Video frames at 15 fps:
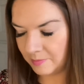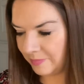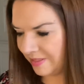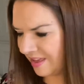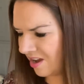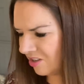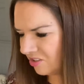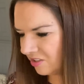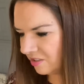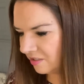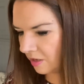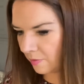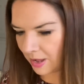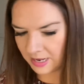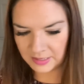But they are just
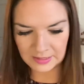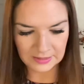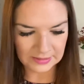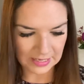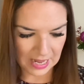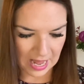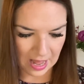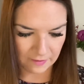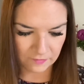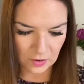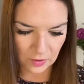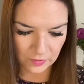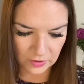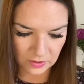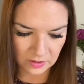so handy to have
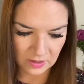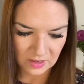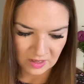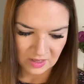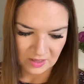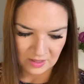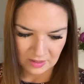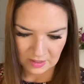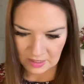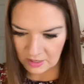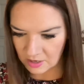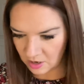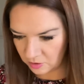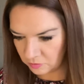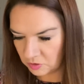rather than, you
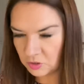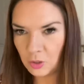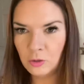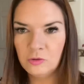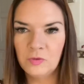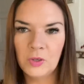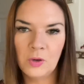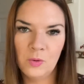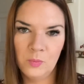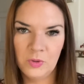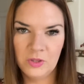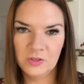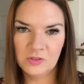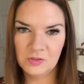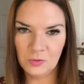know, soldering on with
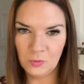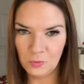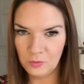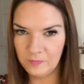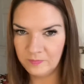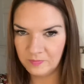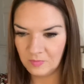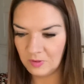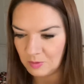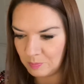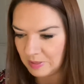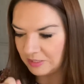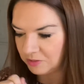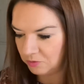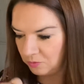a sore, with a
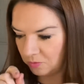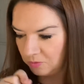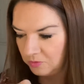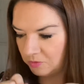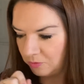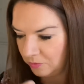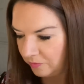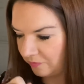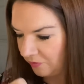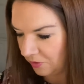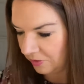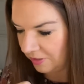blister or a sore foot.